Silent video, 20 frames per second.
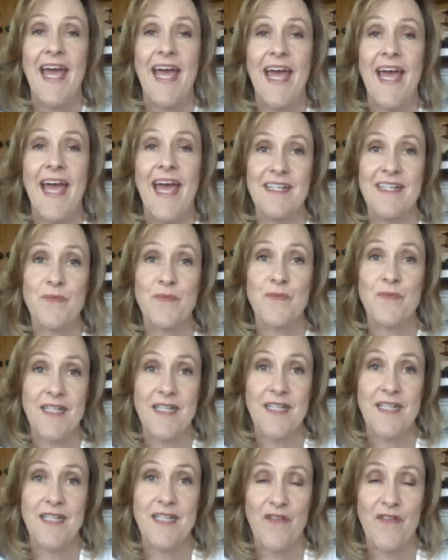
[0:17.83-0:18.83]
at
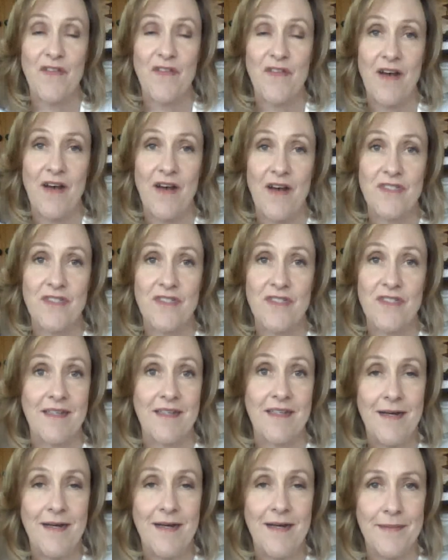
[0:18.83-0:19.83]

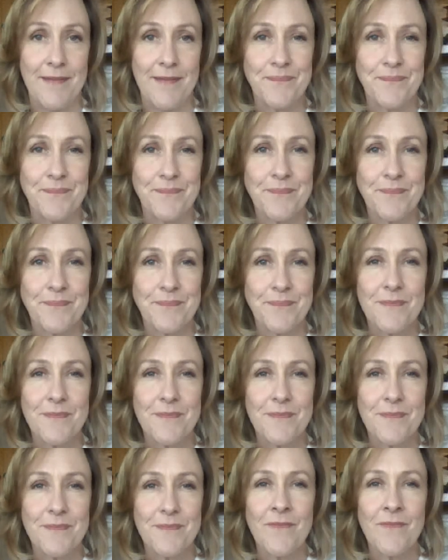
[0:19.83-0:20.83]
retirethehouse.com.
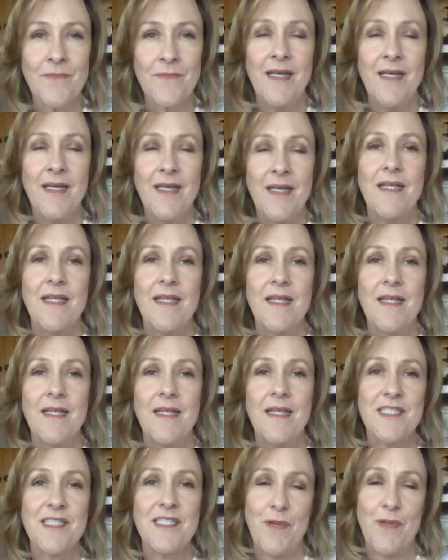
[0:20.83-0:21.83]

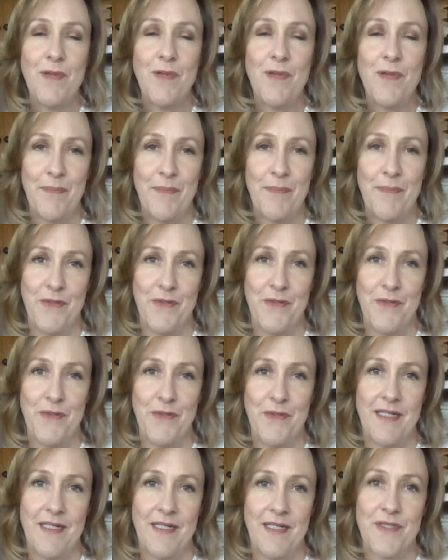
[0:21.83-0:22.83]
This blog post
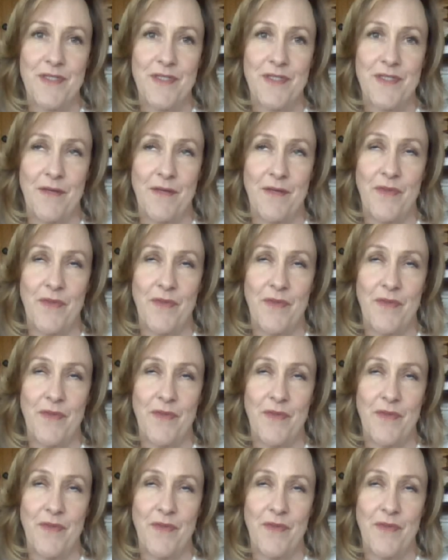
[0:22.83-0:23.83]
that
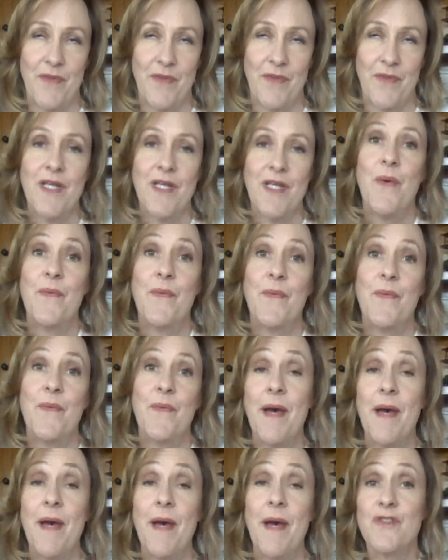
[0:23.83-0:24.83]
I wrote
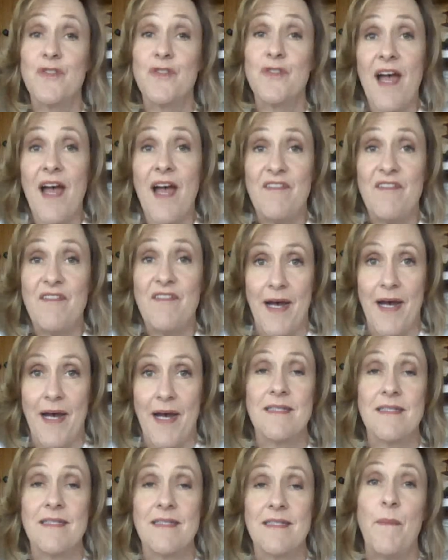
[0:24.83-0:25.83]
was about
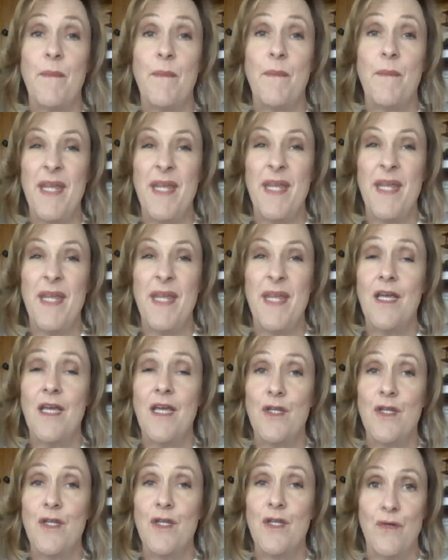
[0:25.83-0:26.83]
drive-bys,
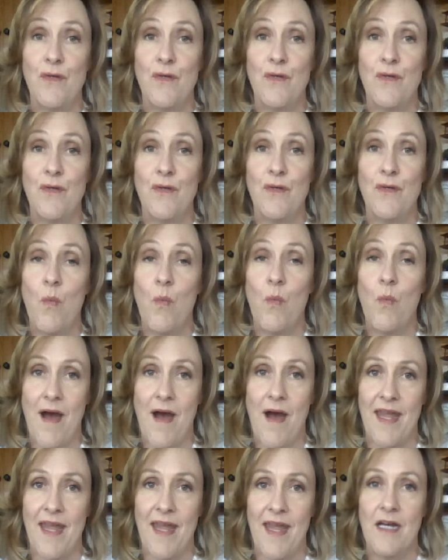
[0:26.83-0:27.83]

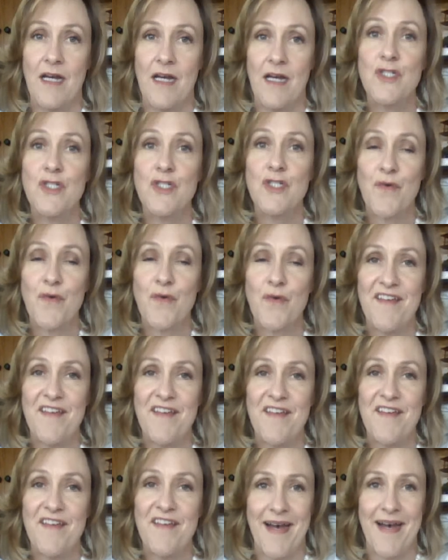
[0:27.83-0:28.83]
D-U-Y,
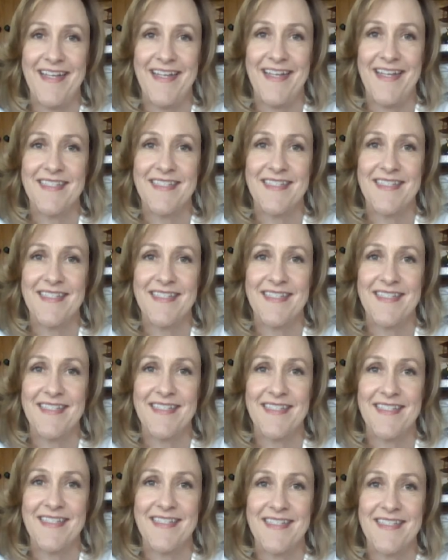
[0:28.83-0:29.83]
drive-bys,
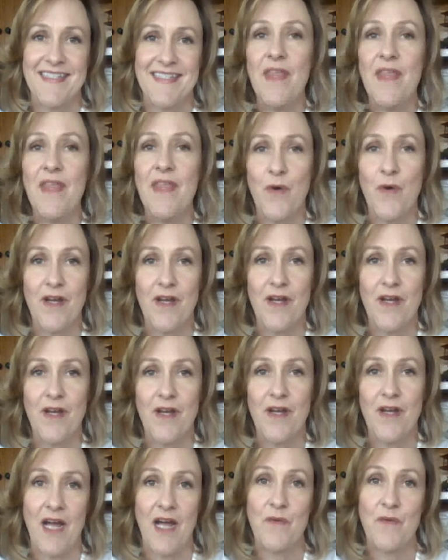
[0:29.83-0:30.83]
and how they work
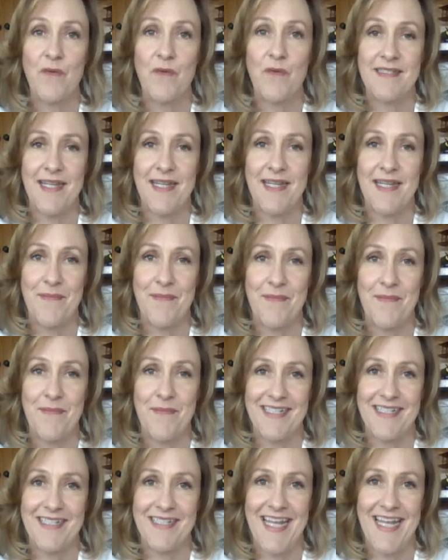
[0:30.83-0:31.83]
in our real estate
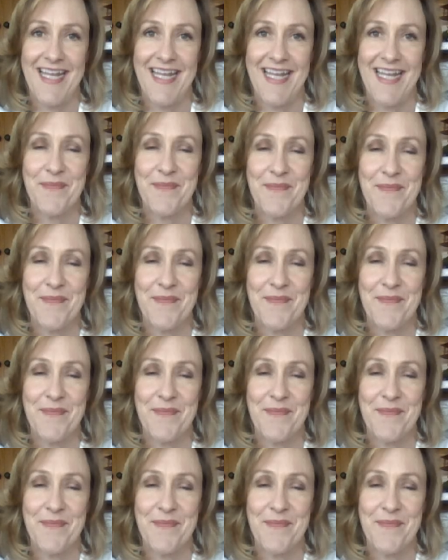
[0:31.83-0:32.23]
market today.